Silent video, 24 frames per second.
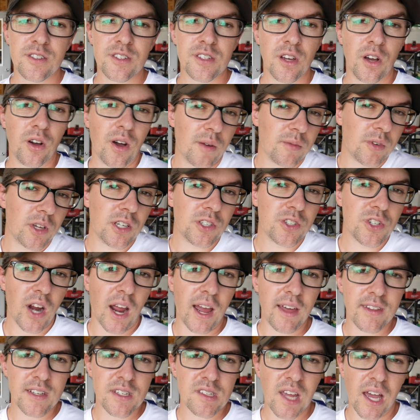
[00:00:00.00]
so I'm gonna
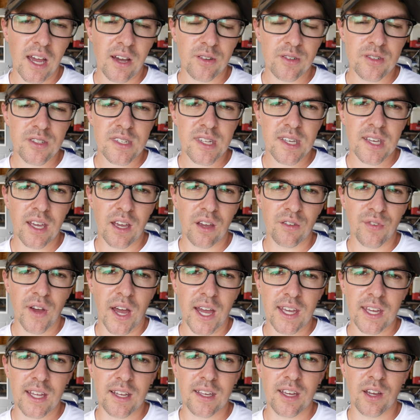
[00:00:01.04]
try this out, see if
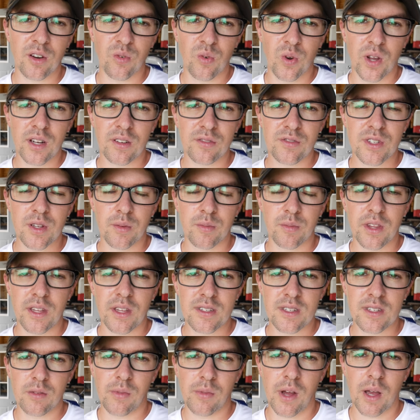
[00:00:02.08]
I can get rid of some of
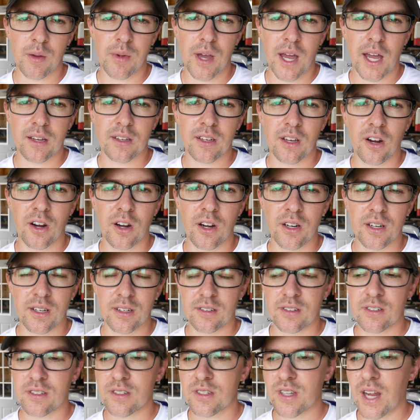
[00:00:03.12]
this in my backyard
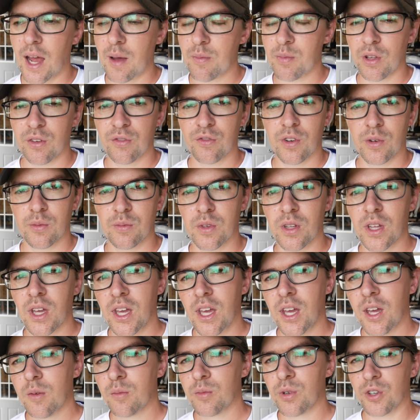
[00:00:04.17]
and stop it from
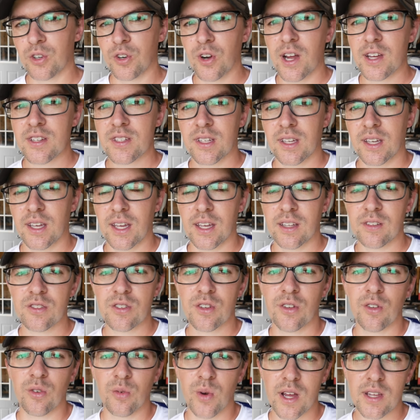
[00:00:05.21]
progressing
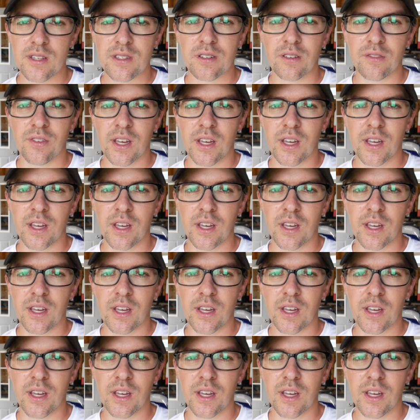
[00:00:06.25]
into the rest of